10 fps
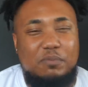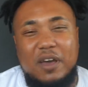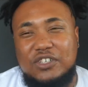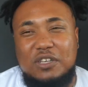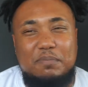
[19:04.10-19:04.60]

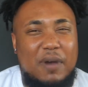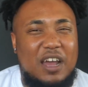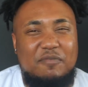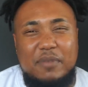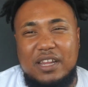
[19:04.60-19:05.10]
might
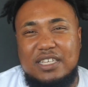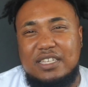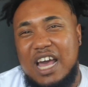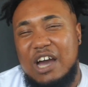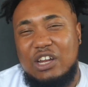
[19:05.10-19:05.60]
have made a
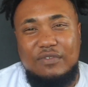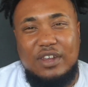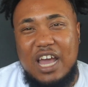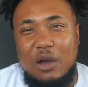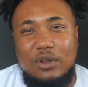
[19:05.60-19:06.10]
sound every
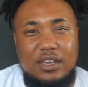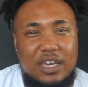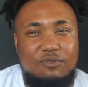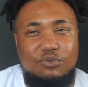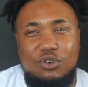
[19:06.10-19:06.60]
now and
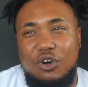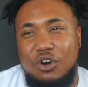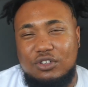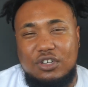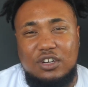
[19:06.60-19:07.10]
again if we
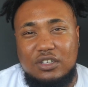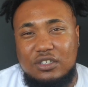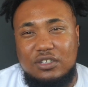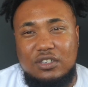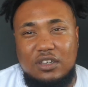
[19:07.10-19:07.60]
called her.
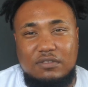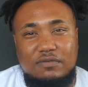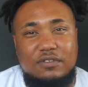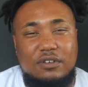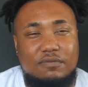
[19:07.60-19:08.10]
She said,
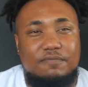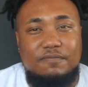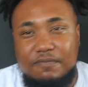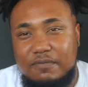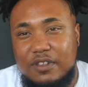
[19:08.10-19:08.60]

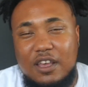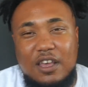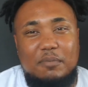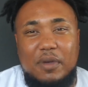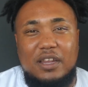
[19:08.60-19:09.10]

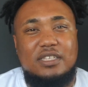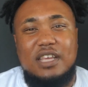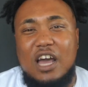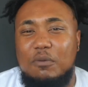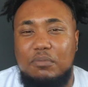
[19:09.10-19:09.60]
made a
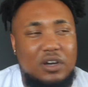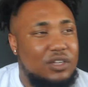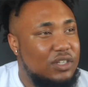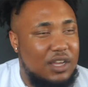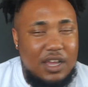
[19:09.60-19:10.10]
sound, but
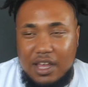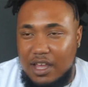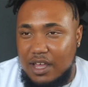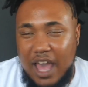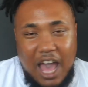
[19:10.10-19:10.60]

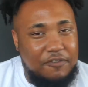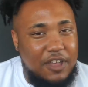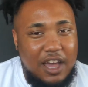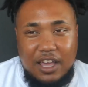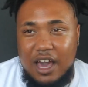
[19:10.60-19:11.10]
after
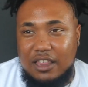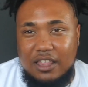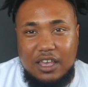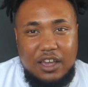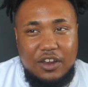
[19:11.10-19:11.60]
I got
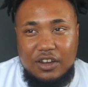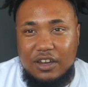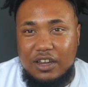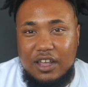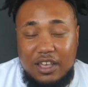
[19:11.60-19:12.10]
there
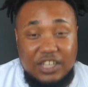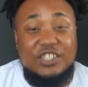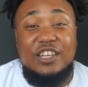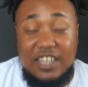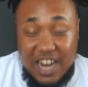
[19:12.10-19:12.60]
and
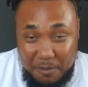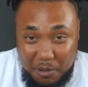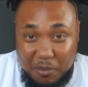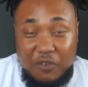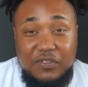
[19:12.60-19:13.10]
she said happy
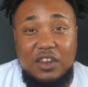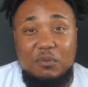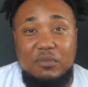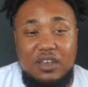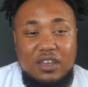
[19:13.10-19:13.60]
birthday to
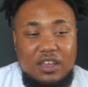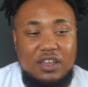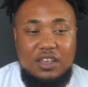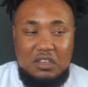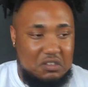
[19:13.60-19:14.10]
me,
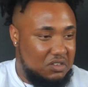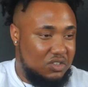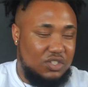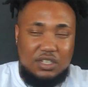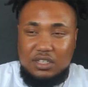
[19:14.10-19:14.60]

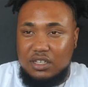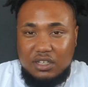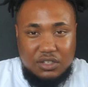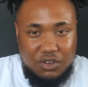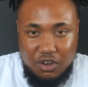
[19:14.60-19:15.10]
she
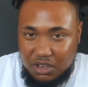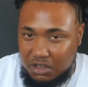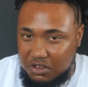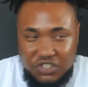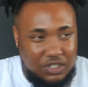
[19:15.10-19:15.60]
ceased talking.
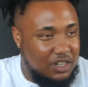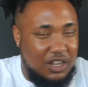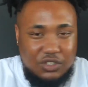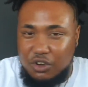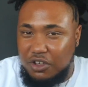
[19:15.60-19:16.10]
She did
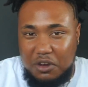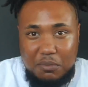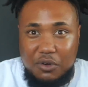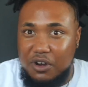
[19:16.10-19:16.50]
not talk anymore.